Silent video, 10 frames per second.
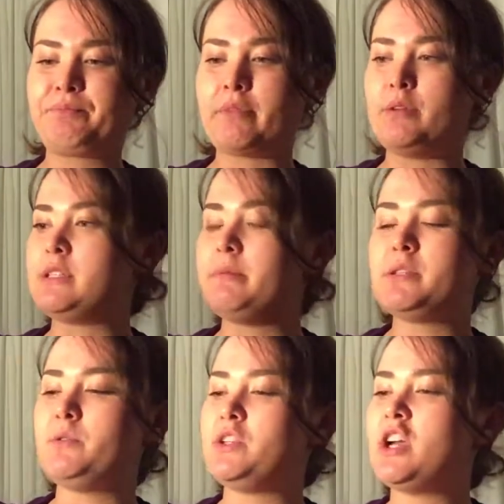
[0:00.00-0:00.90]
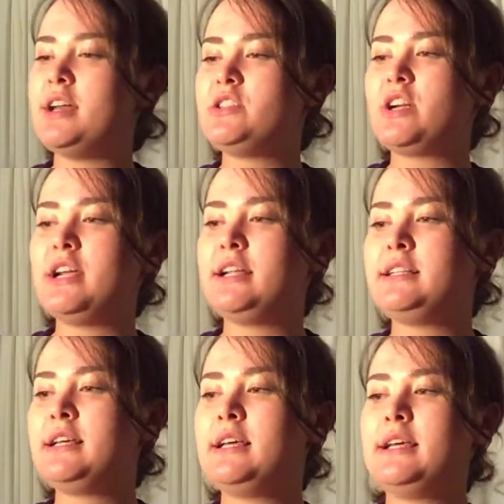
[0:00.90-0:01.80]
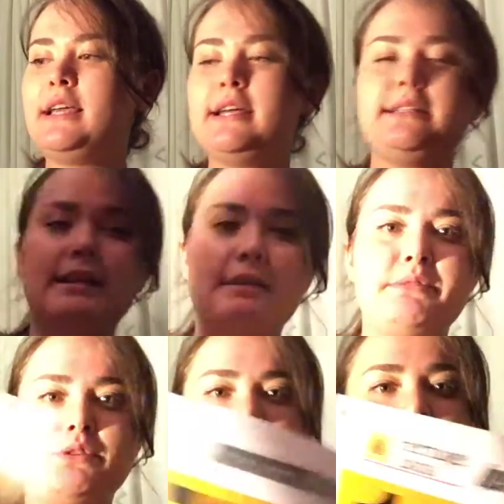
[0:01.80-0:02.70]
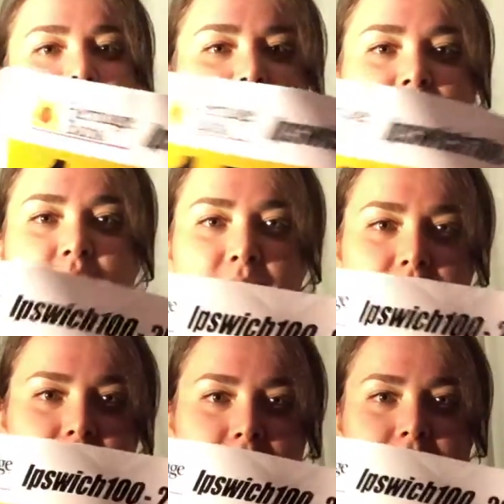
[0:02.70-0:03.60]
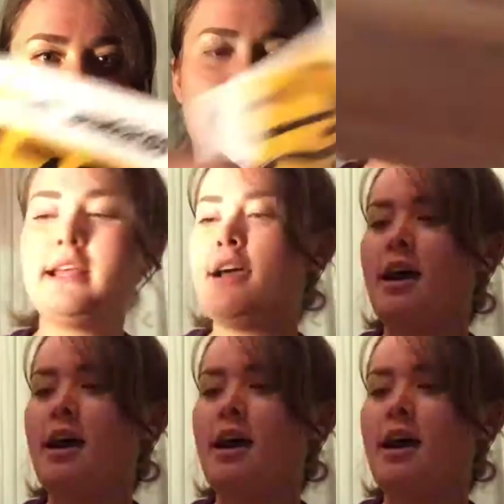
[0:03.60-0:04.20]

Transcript: It was Ipswich 100. Yeah, it's the Ipswich 100 2016.